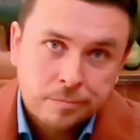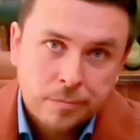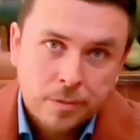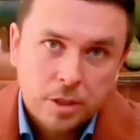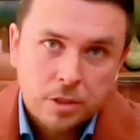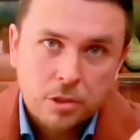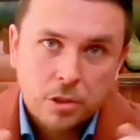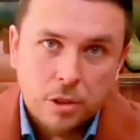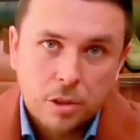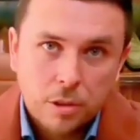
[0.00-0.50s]

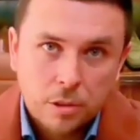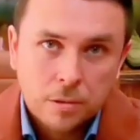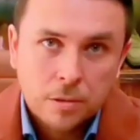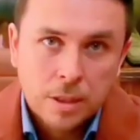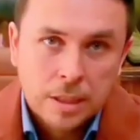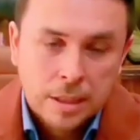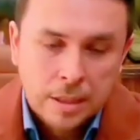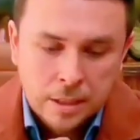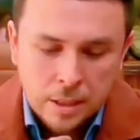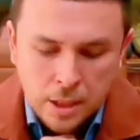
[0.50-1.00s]

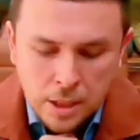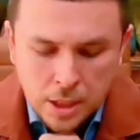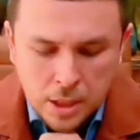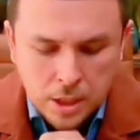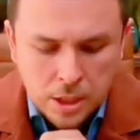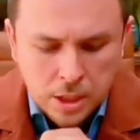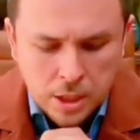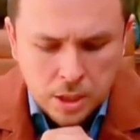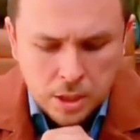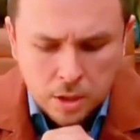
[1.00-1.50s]
So,
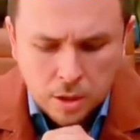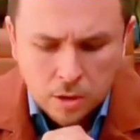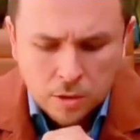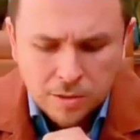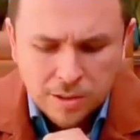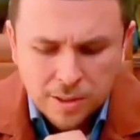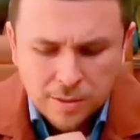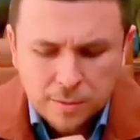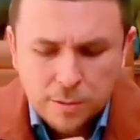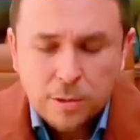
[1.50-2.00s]
you
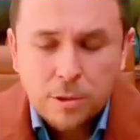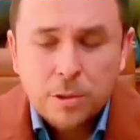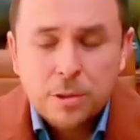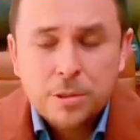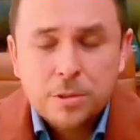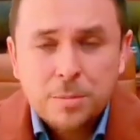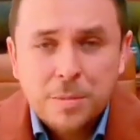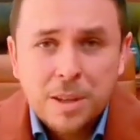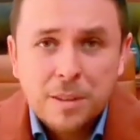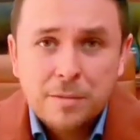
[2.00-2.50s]
know, of
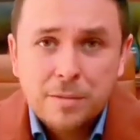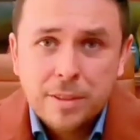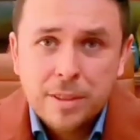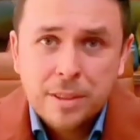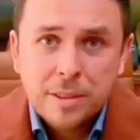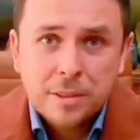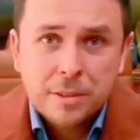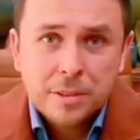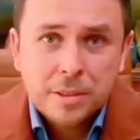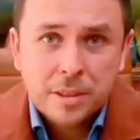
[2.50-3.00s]
course, my
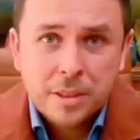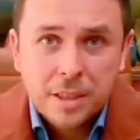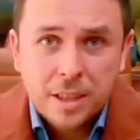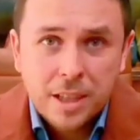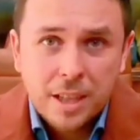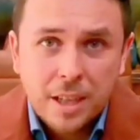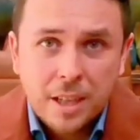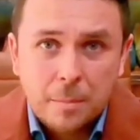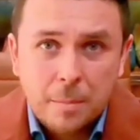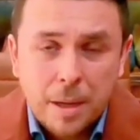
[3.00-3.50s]
videos
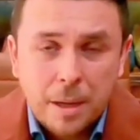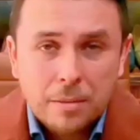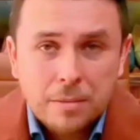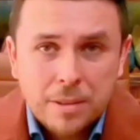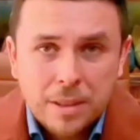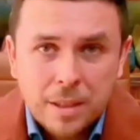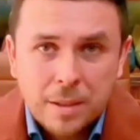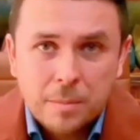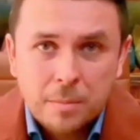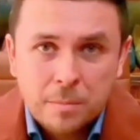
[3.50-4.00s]
about
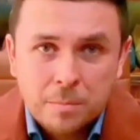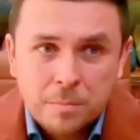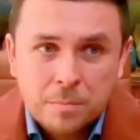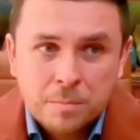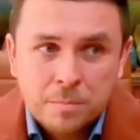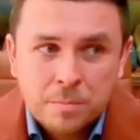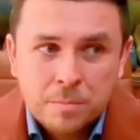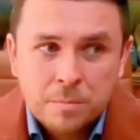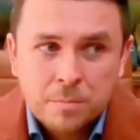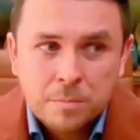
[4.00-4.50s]
them
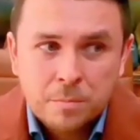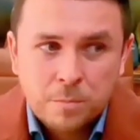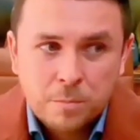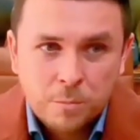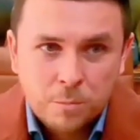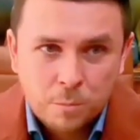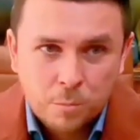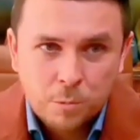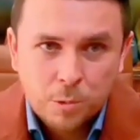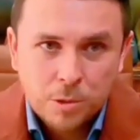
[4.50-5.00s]

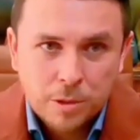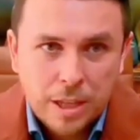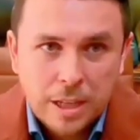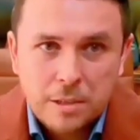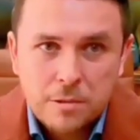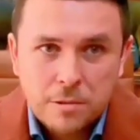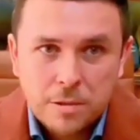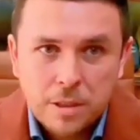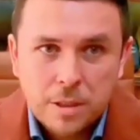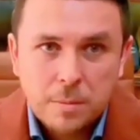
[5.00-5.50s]
will
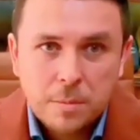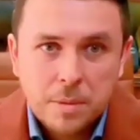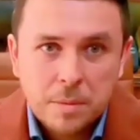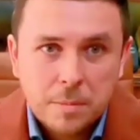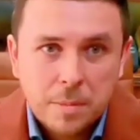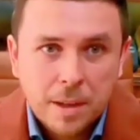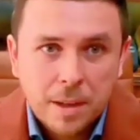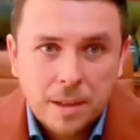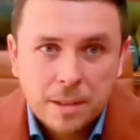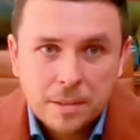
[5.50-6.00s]
naturally be
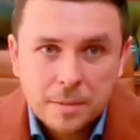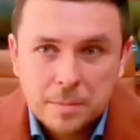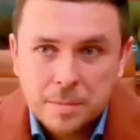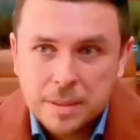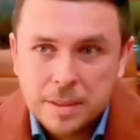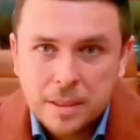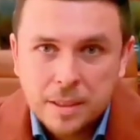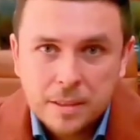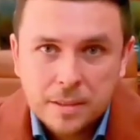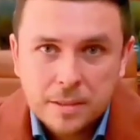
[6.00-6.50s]
biased
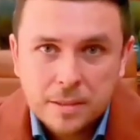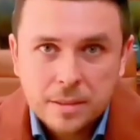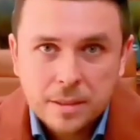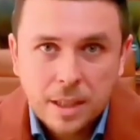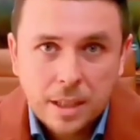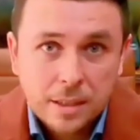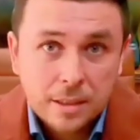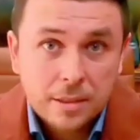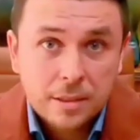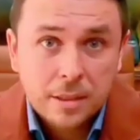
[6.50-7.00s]
because
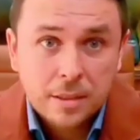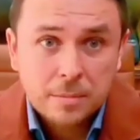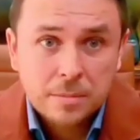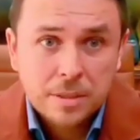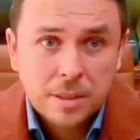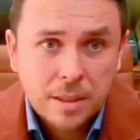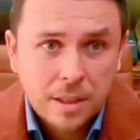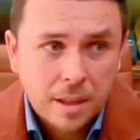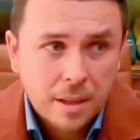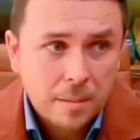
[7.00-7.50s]
I look up
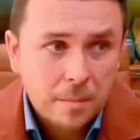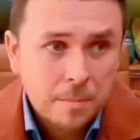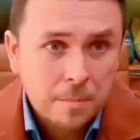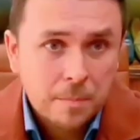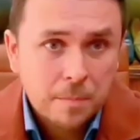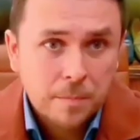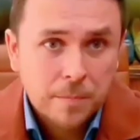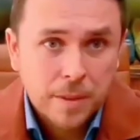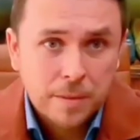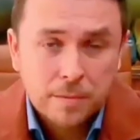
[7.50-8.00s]
to
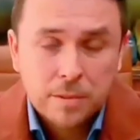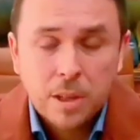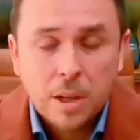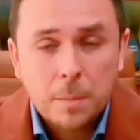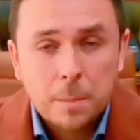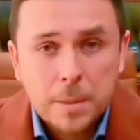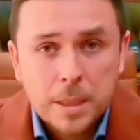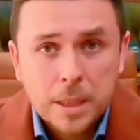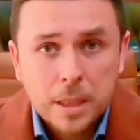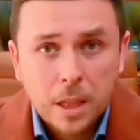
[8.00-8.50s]
them. They've
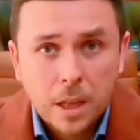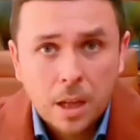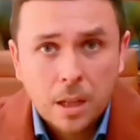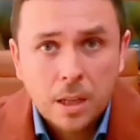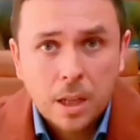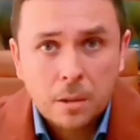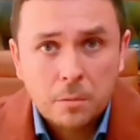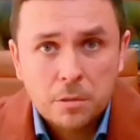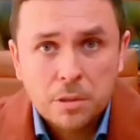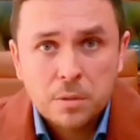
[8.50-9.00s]
taught me a
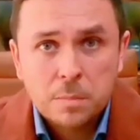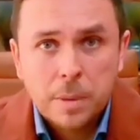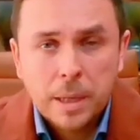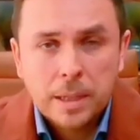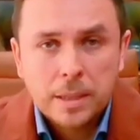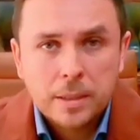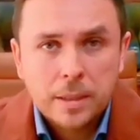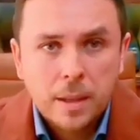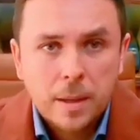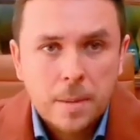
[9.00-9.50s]
lot, I
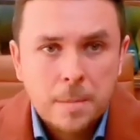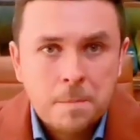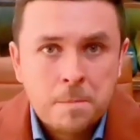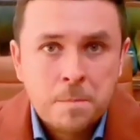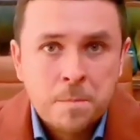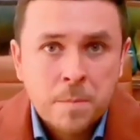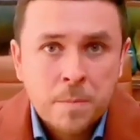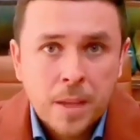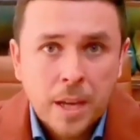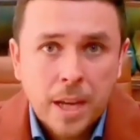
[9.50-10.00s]
respect them,
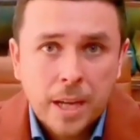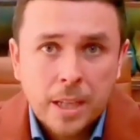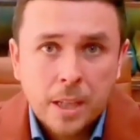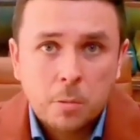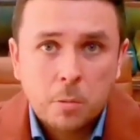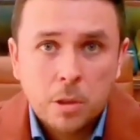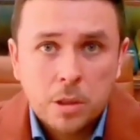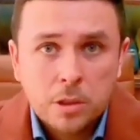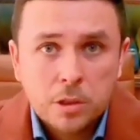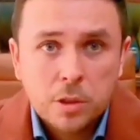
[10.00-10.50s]
and I
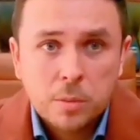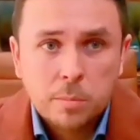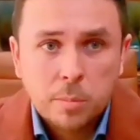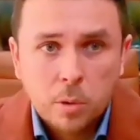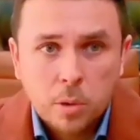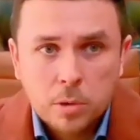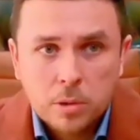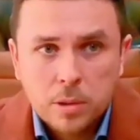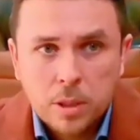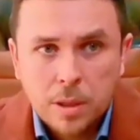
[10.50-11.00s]
wanna
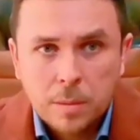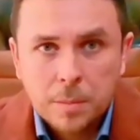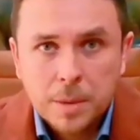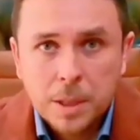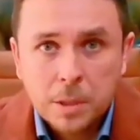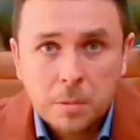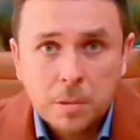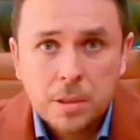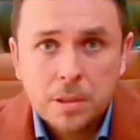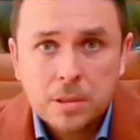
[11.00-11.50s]
support them, and
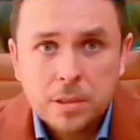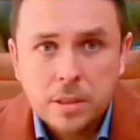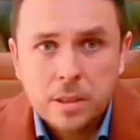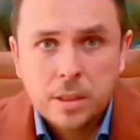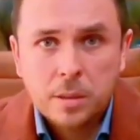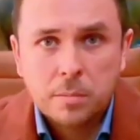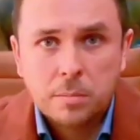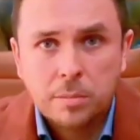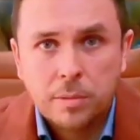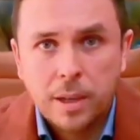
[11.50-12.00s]
I wanna see
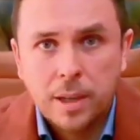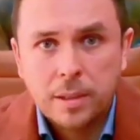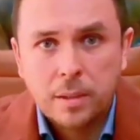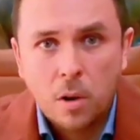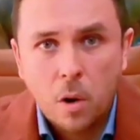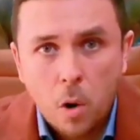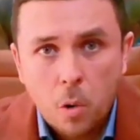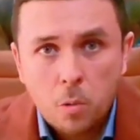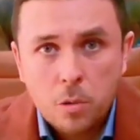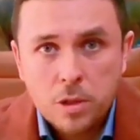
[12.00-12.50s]
their brand
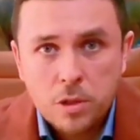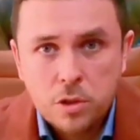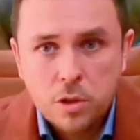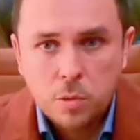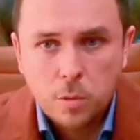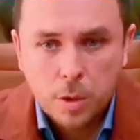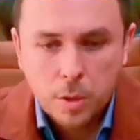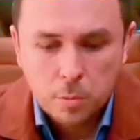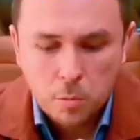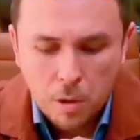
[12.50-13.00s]
always
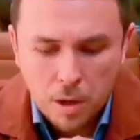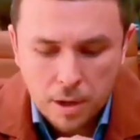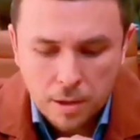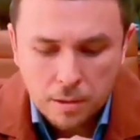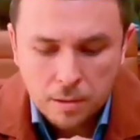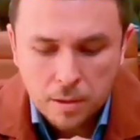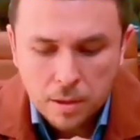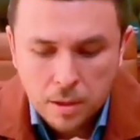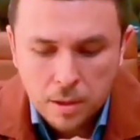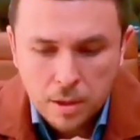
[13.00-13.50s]
doing
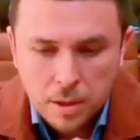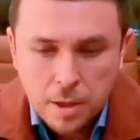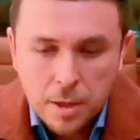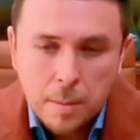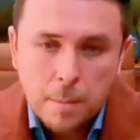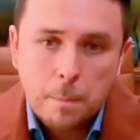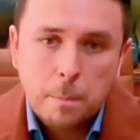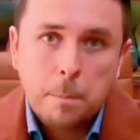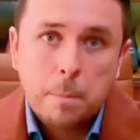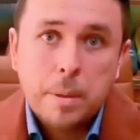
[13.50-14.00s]
well.
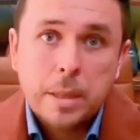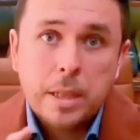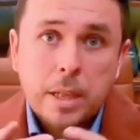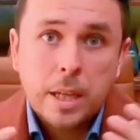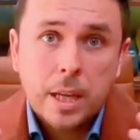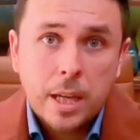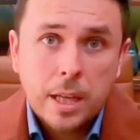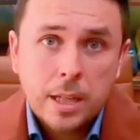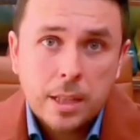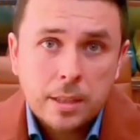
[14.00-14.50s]
But
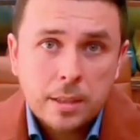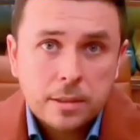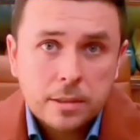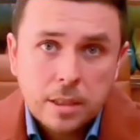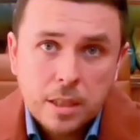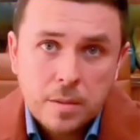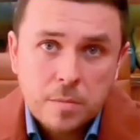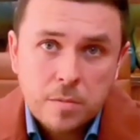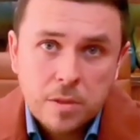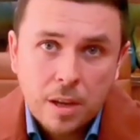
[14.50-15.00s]
again, at the
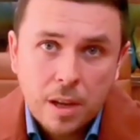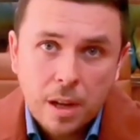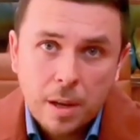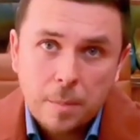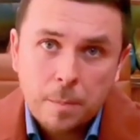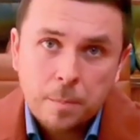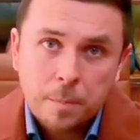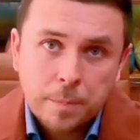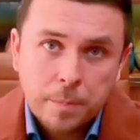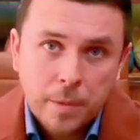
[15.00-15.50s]
same
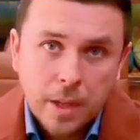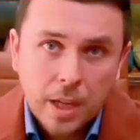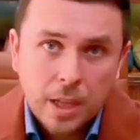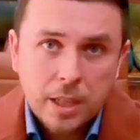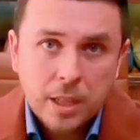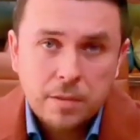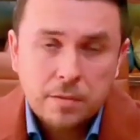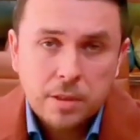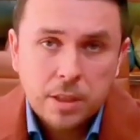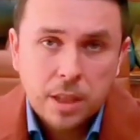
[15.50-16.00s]
time, I
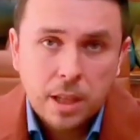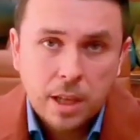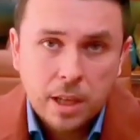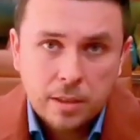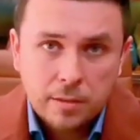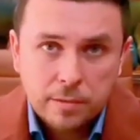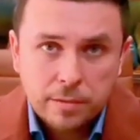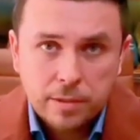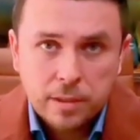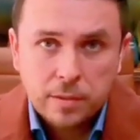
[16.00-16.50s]
never lie
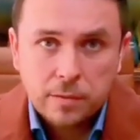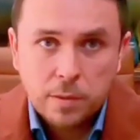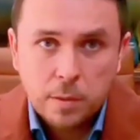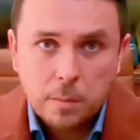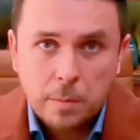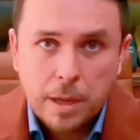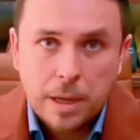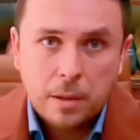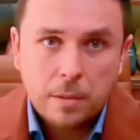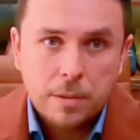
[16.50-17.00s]
and fluff
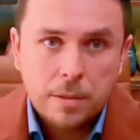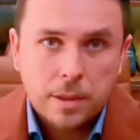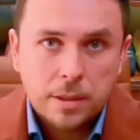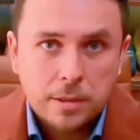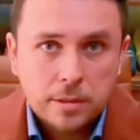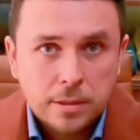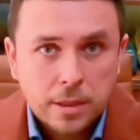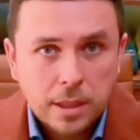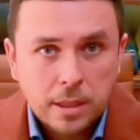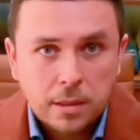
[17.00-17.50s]
about
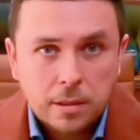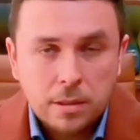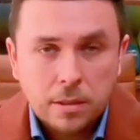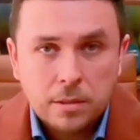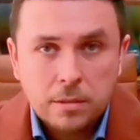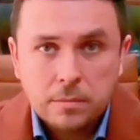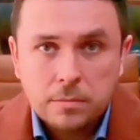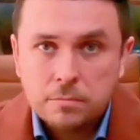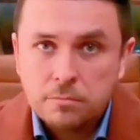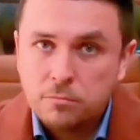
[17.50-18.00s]
things that
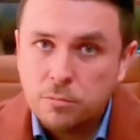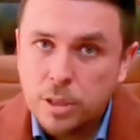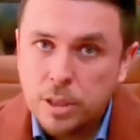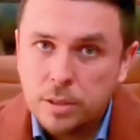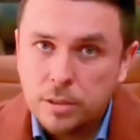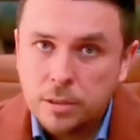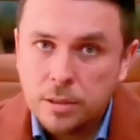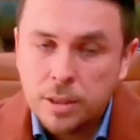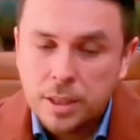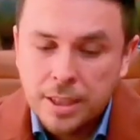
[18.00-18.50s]
aren't
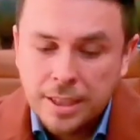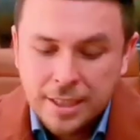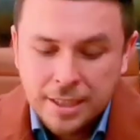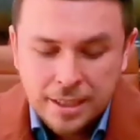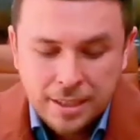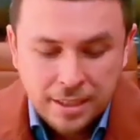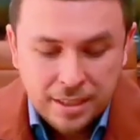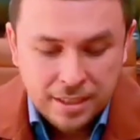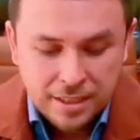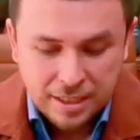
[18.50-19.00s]
real.
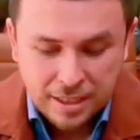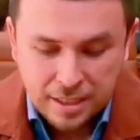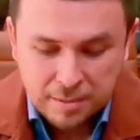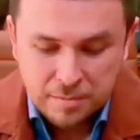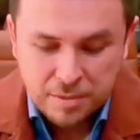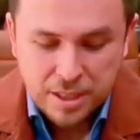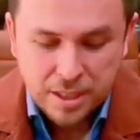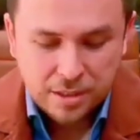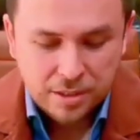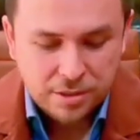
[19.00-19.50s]
I'm
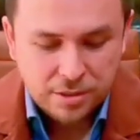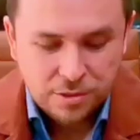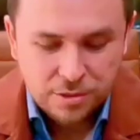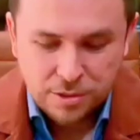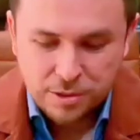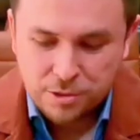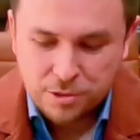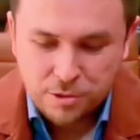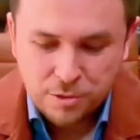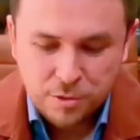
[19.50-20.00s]
telling you
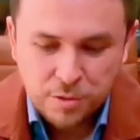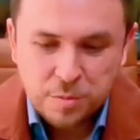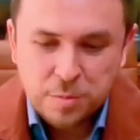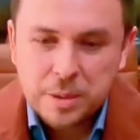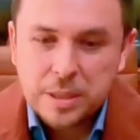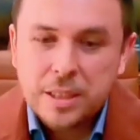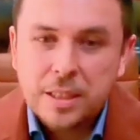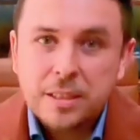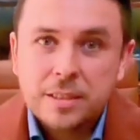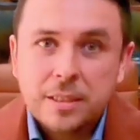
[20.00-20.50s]
the truth
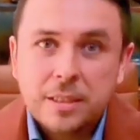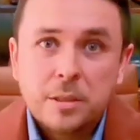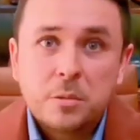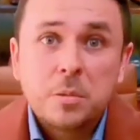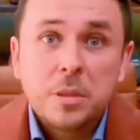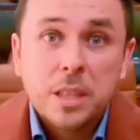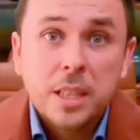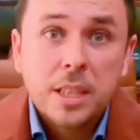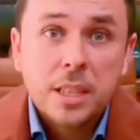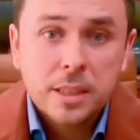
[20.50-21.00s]
because that's
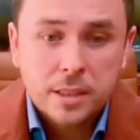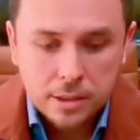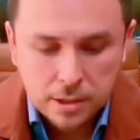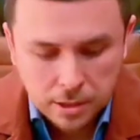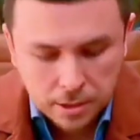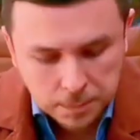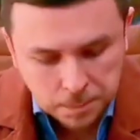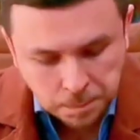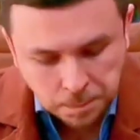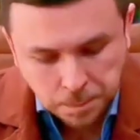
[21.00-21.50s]
what it is.
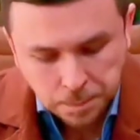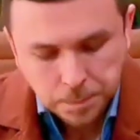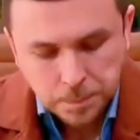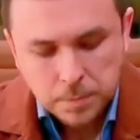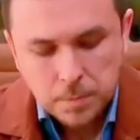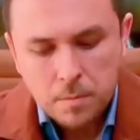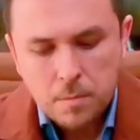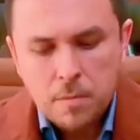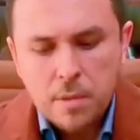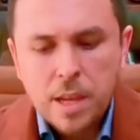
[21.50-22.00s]

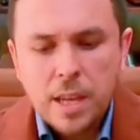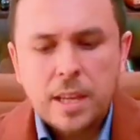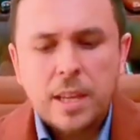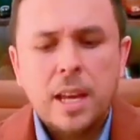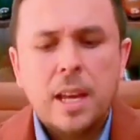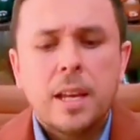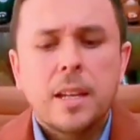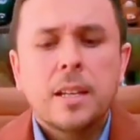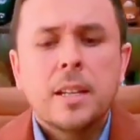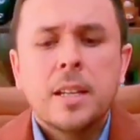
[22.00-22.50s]

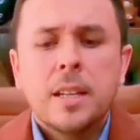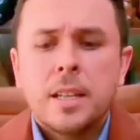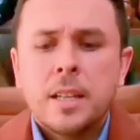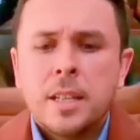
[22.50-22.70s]
Again,